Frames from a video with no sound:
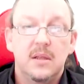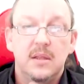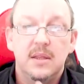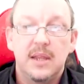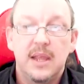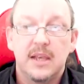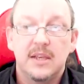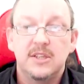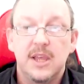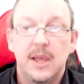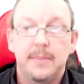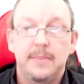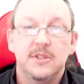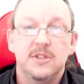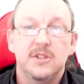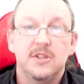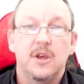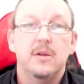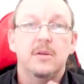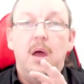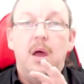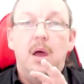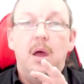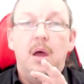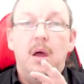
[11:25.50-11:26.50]
next
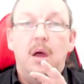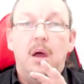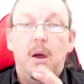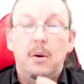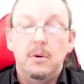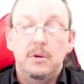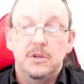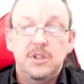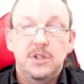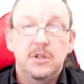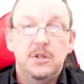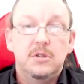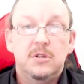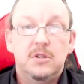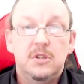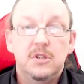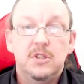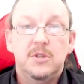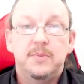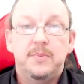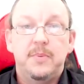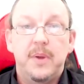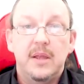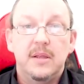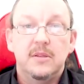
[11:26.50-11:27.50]
episode. I want you to
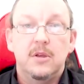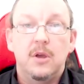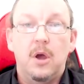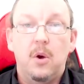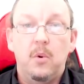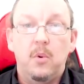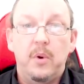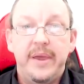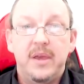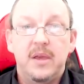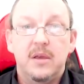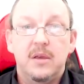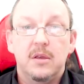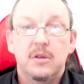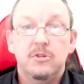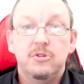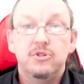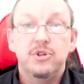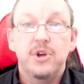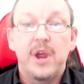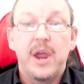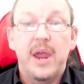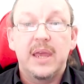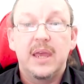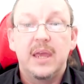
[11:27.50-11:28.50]
spend a week
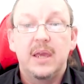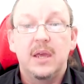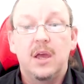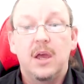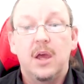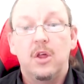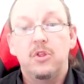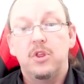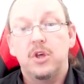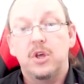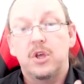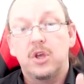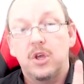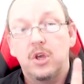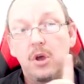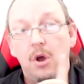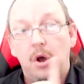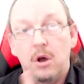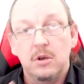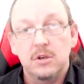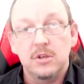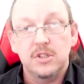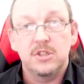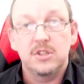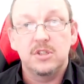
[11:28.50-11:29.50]
tracking the
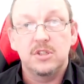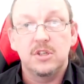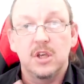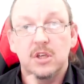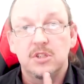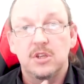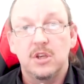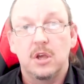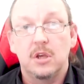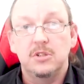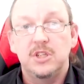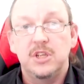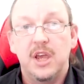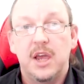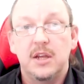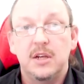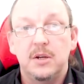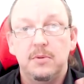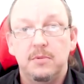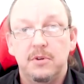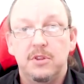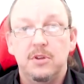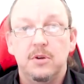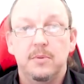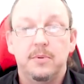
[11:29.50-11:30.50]
costs
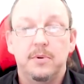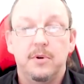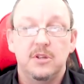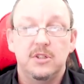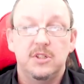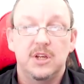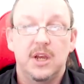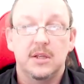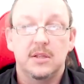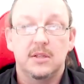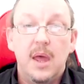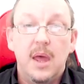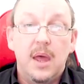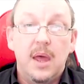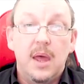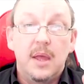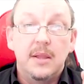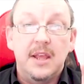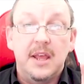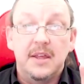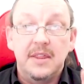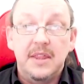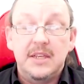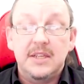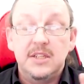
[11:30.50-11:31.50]
associated with your project.
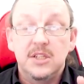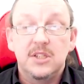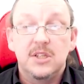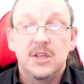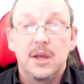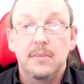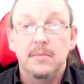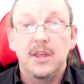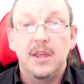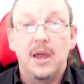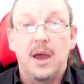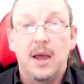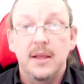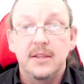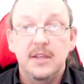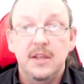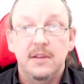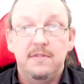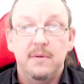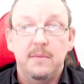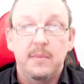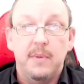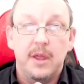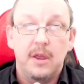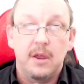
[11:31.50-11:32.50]
Now, this is something I
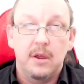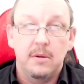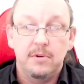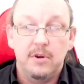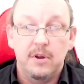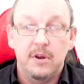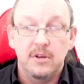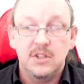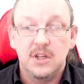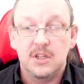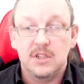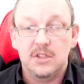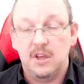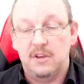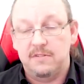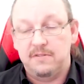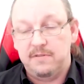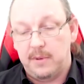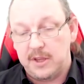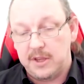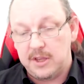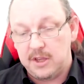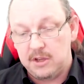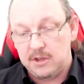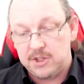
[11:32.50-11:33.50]
did for my own project. So, for
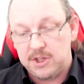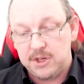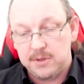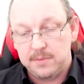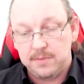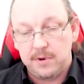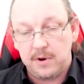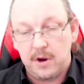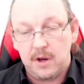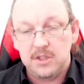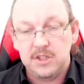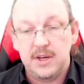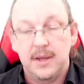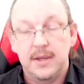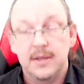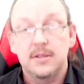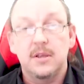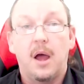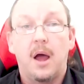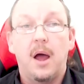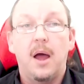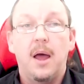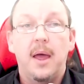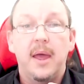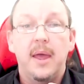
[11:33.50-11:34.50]
my YouTube project,
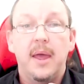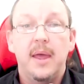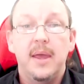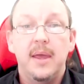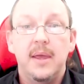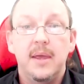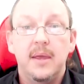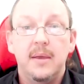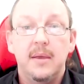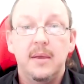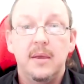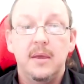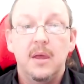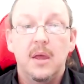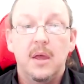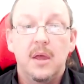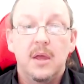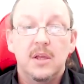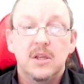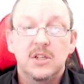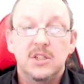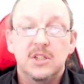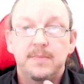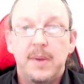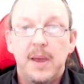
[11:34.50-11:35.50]
I
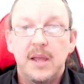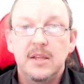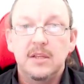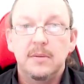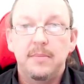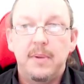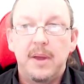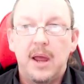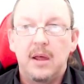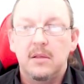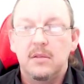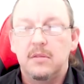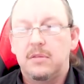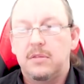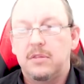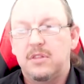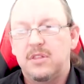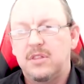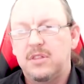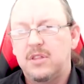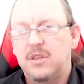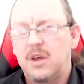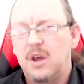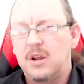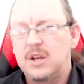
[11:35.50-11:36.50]
spend about
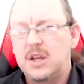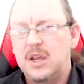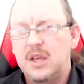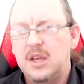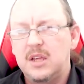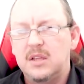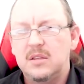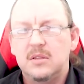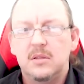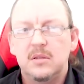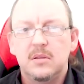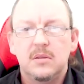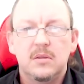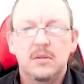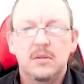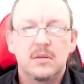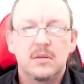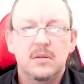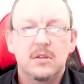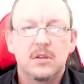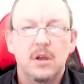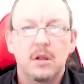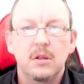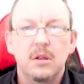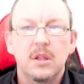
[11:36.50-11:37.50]
30
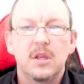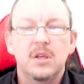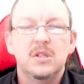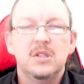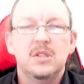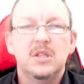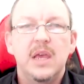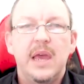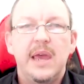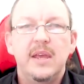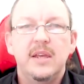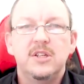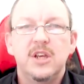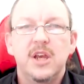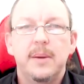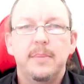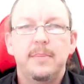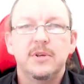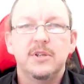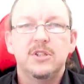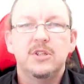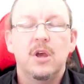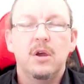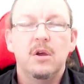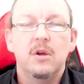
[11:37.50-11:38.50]
dollars each
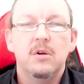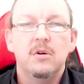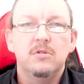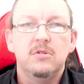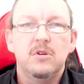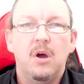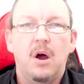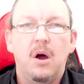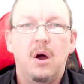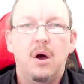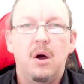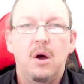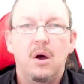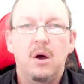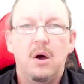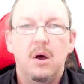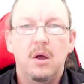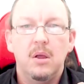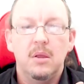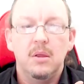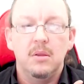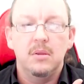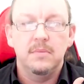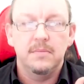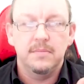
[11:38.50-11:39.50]
episode
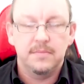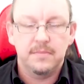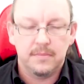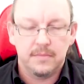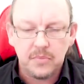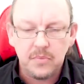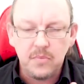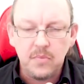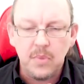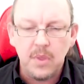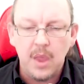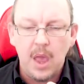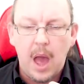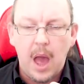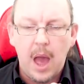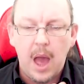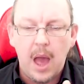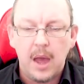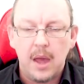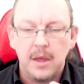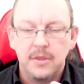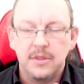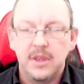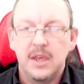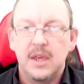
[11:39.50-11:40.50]
on
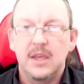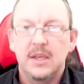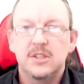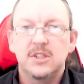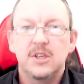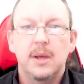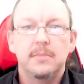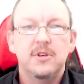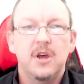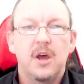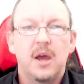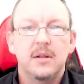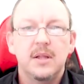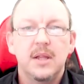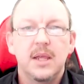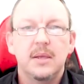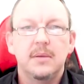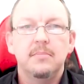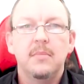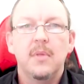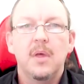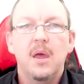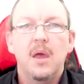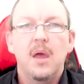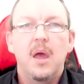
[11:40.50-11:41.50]
uh, the
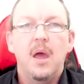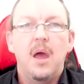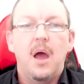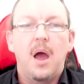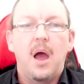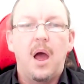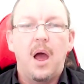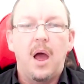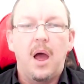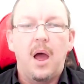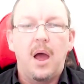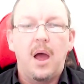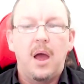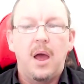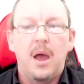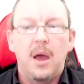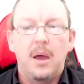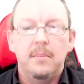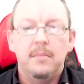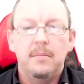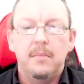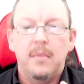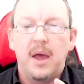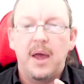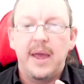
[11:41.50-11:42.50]
subtitling.
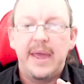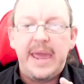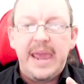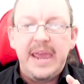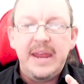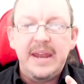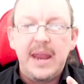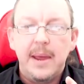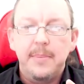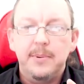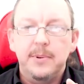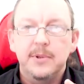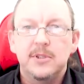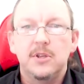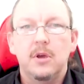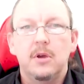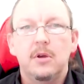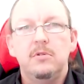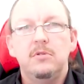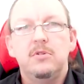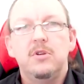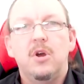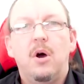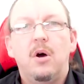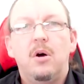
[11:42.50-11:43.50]
Uh, my
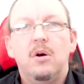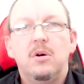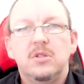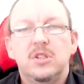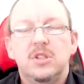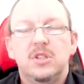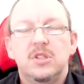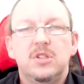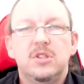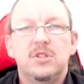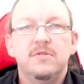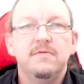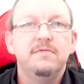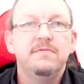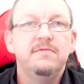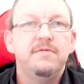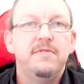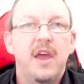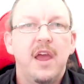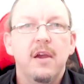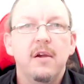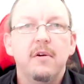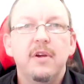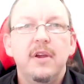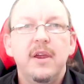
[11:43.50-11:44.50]
in-episode costs
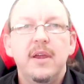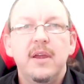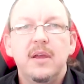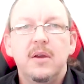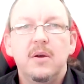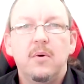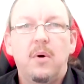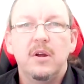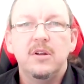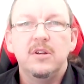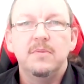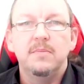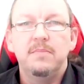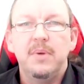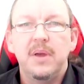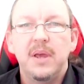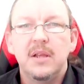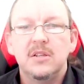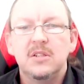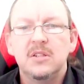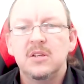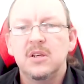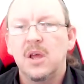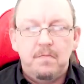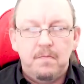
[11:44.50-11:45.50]
vary quite a
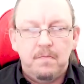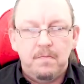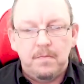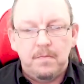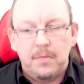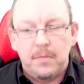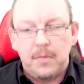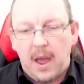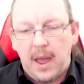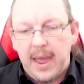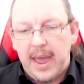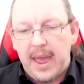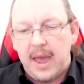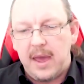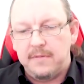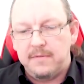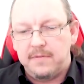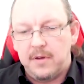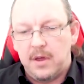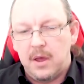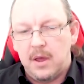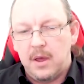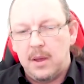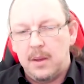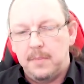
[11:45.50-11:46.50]
bit. I have
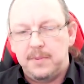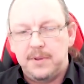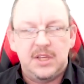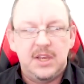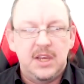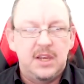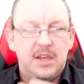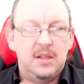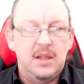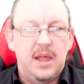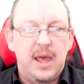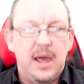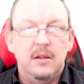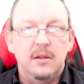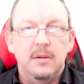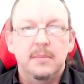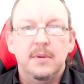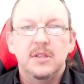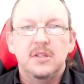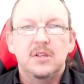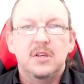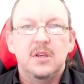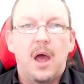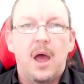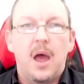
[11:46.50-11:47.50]
a particular
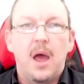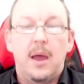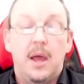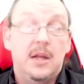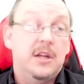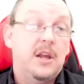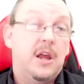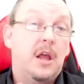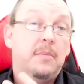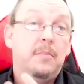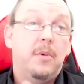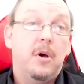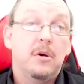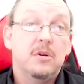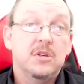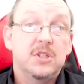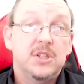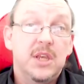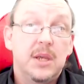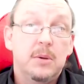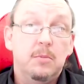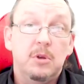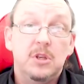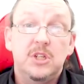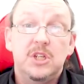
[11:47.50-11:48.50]
element, uh, an
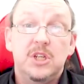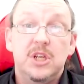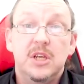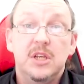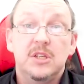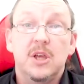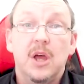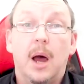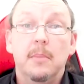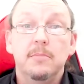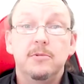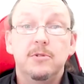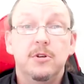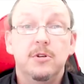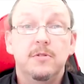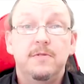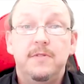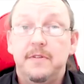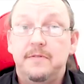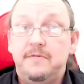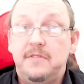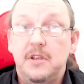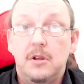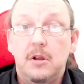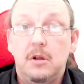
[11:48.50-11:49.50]
unboxing, which is up to
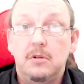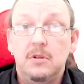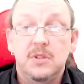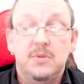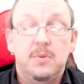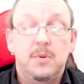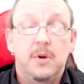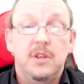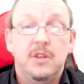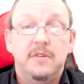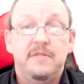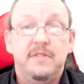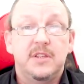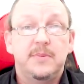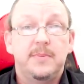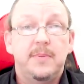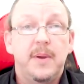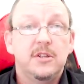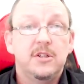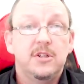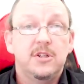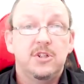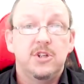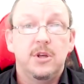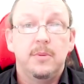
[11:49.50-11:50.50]
$50 worth of
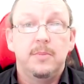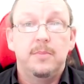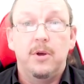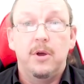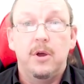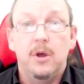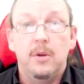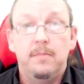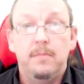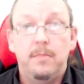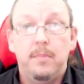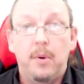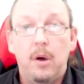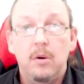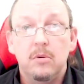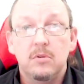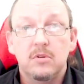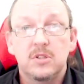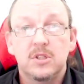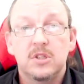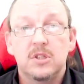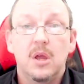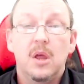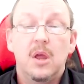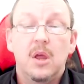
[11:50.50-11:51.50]
expenditure per
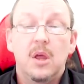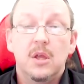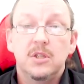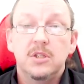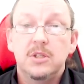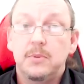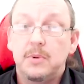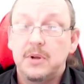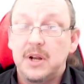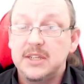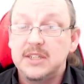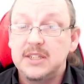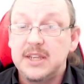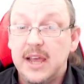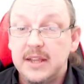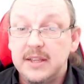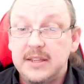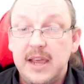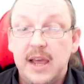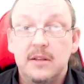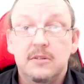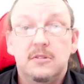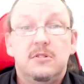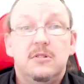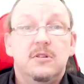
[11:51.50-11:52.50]
box. So when I sat
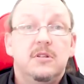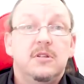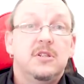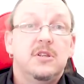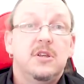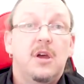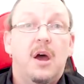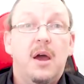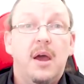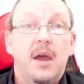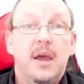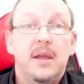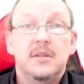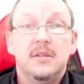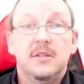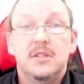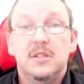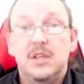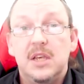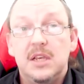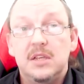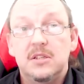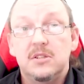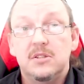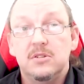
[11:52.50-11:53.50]
down to design
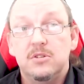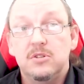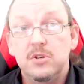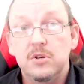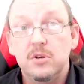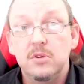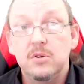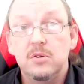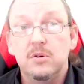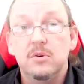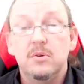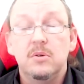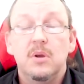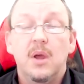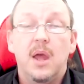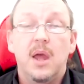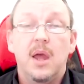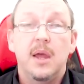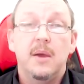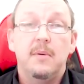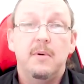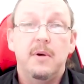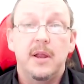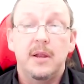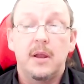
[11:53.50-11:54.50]
season two,
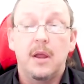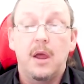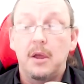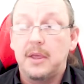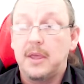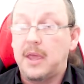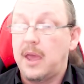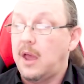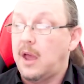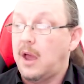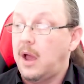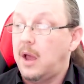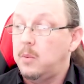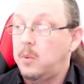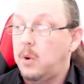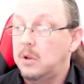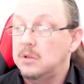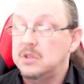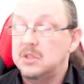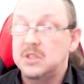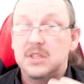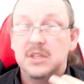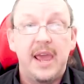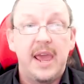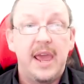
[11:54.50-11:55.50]
I went, okay, I
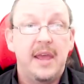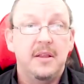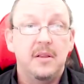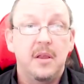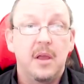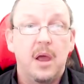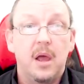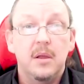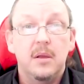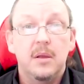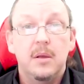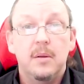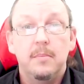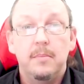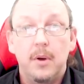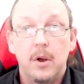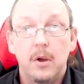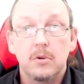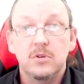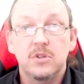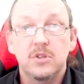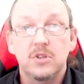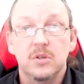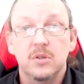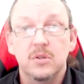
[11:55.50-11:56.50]
want 10
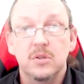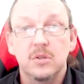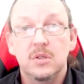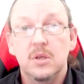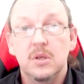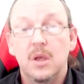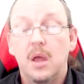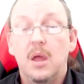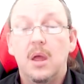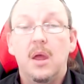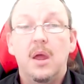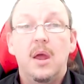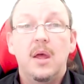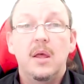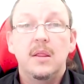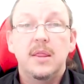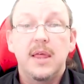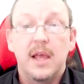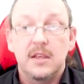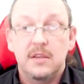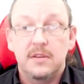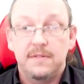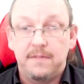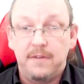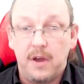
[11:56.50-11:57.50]
boxes.
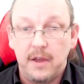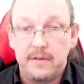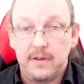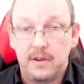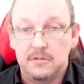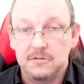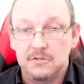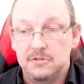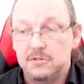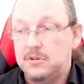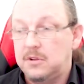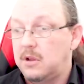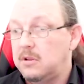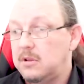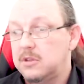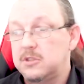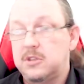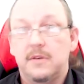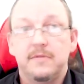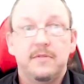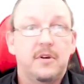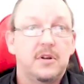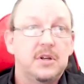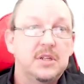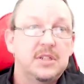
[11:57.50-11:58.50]
That's $500
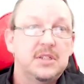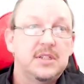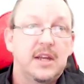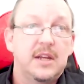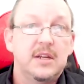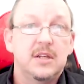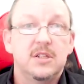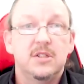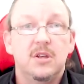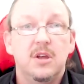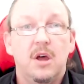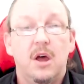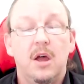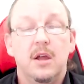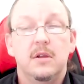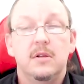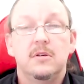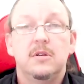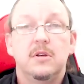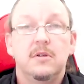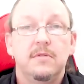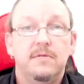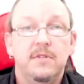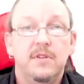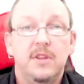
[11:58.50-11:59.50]
I've got to set
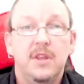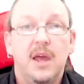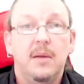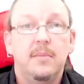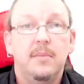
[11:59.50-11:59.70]
aside for the